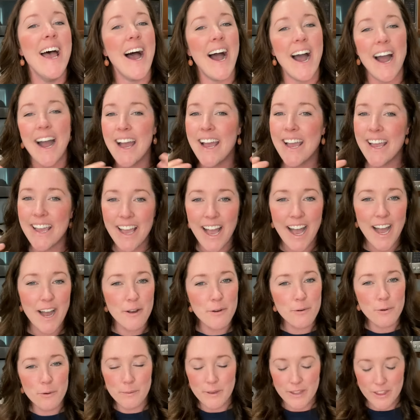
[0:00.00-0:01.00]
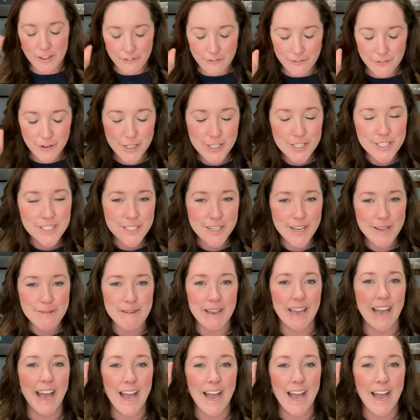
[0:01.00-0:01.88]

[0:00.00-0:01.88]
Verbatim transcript: I, I will be the first to admit